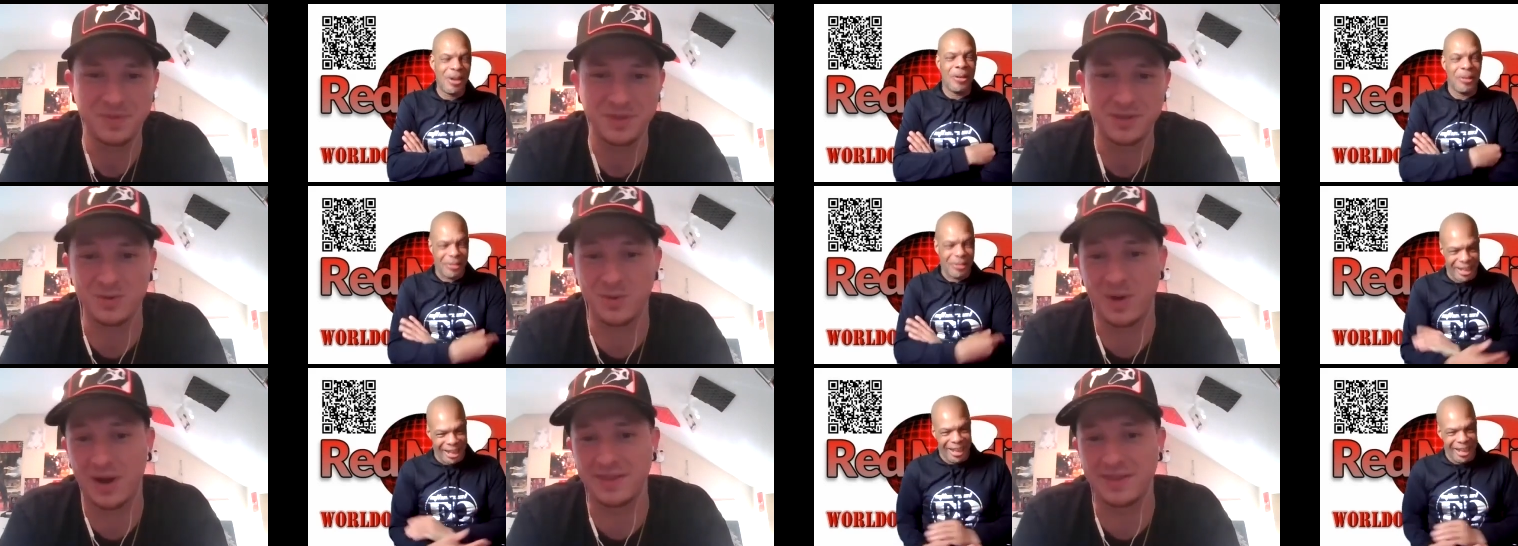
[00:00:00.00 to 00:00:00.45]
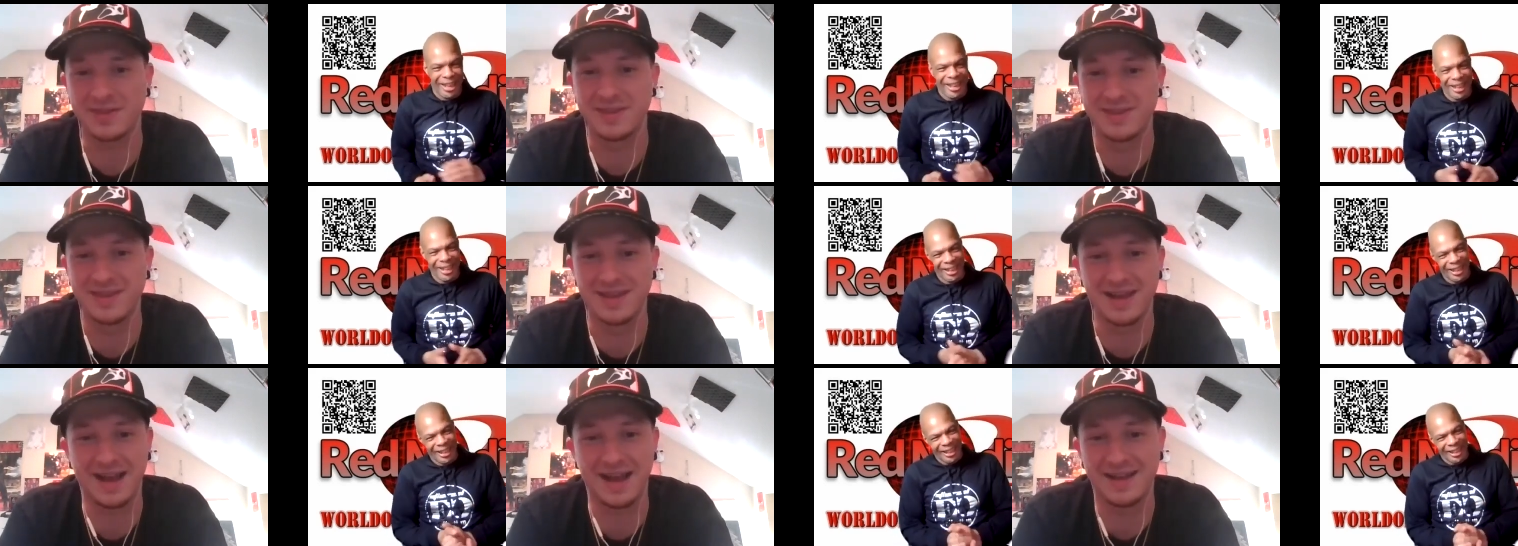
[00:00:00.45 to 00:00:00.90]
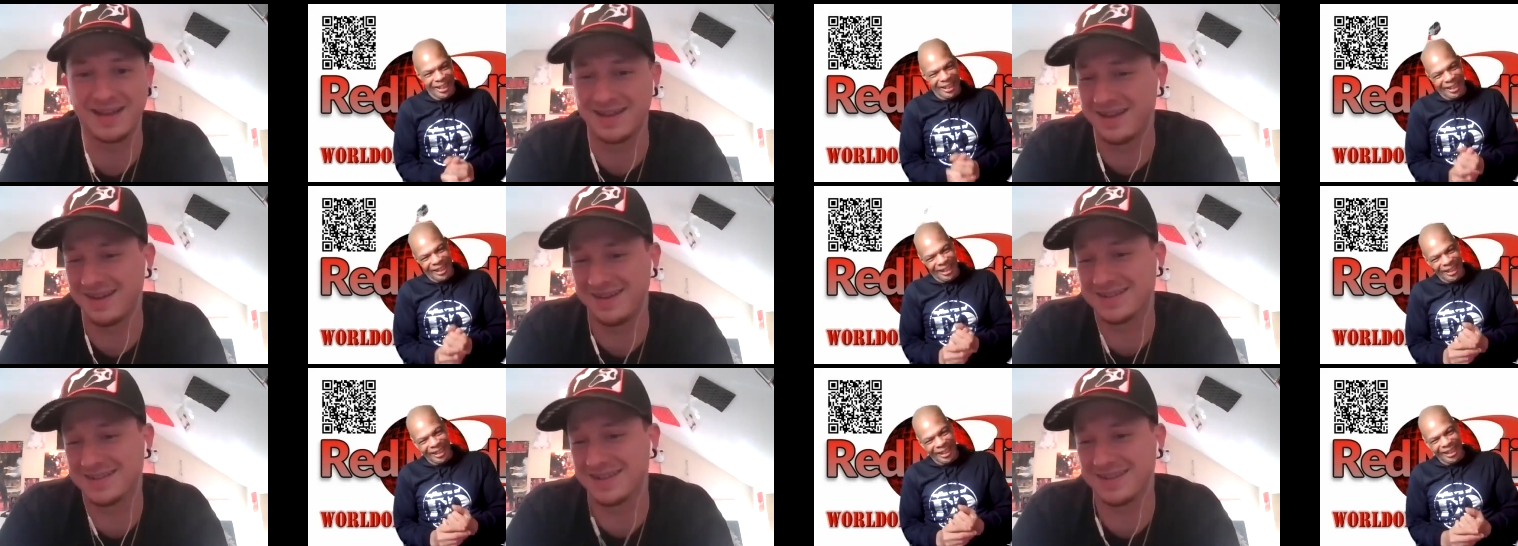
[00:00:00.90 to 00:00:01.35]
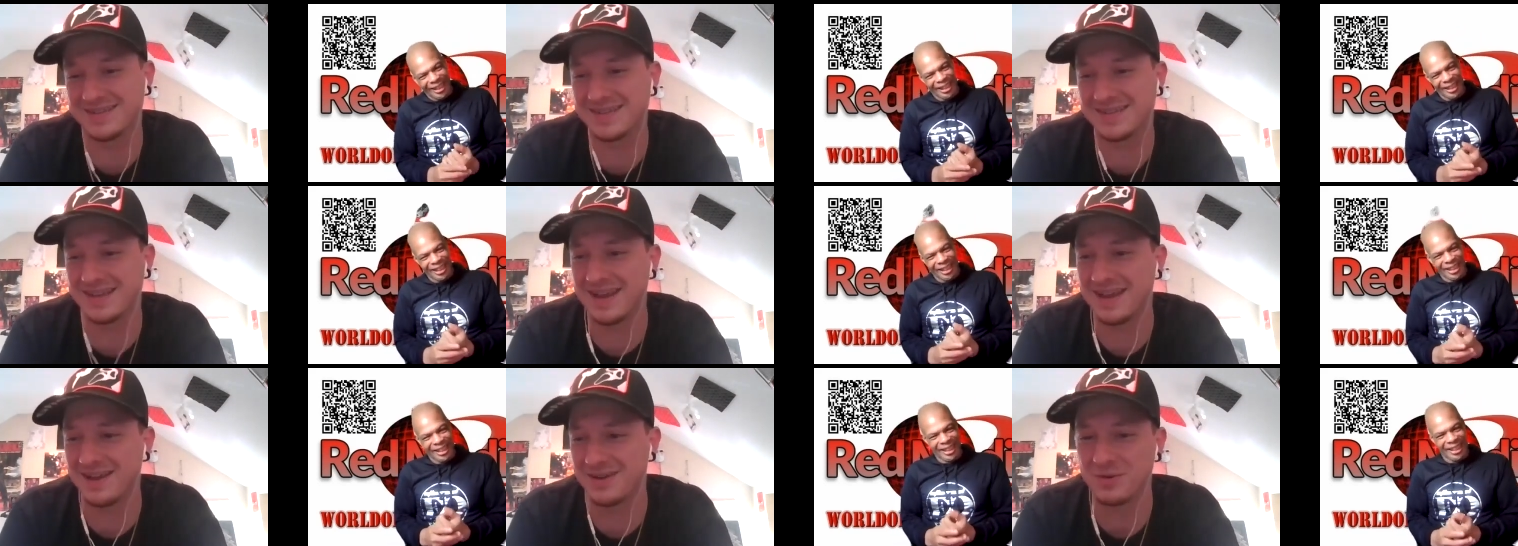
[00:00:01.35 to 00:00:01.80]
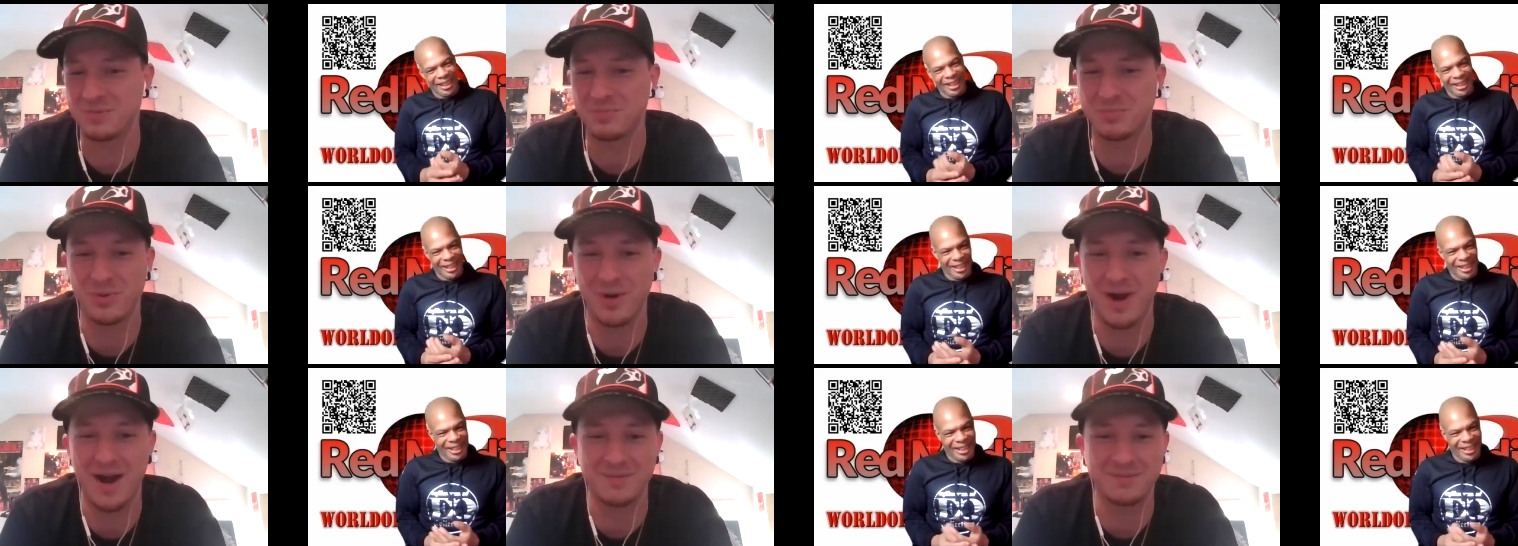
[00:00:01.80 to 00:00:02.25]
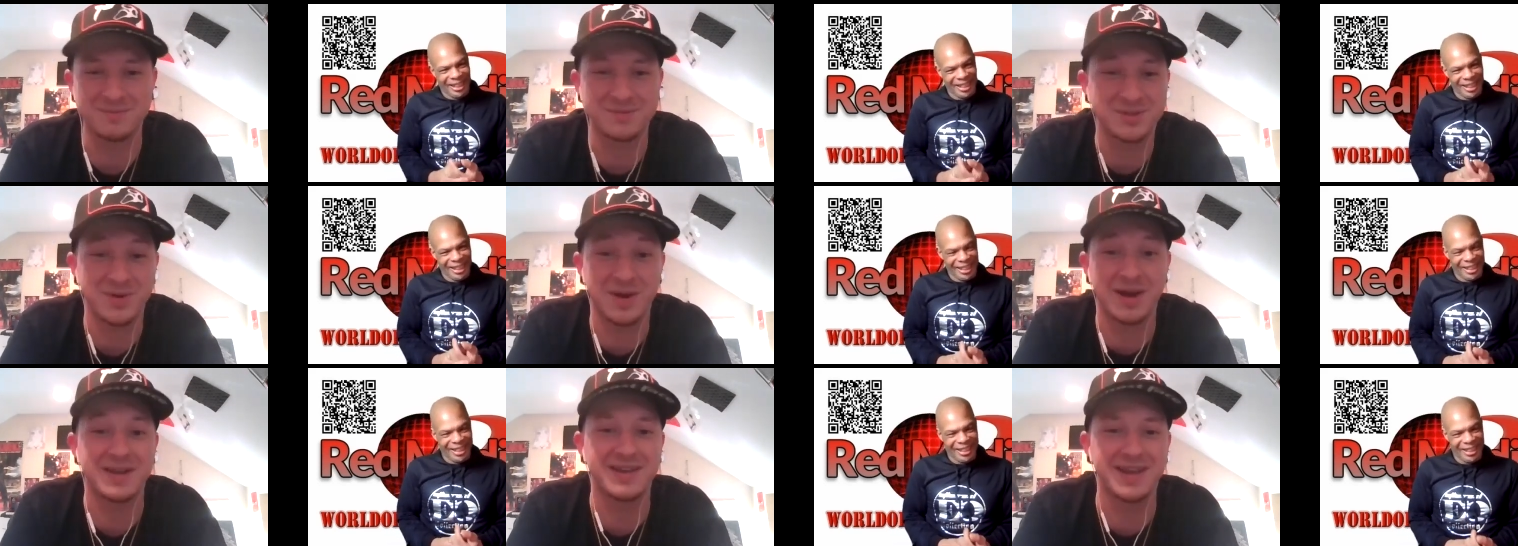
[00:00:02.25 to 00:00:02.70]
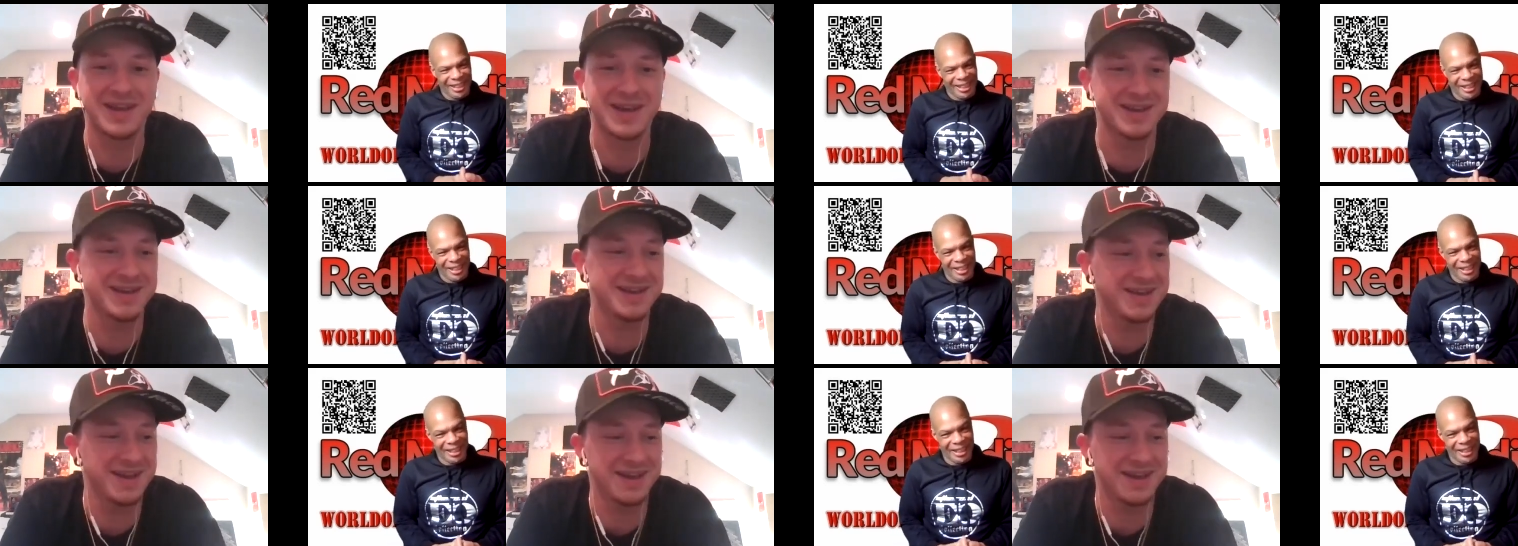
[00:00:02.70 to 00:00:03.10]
Speaker 1: So I, I, I, was, I was like, yeah, no problem. So I did it.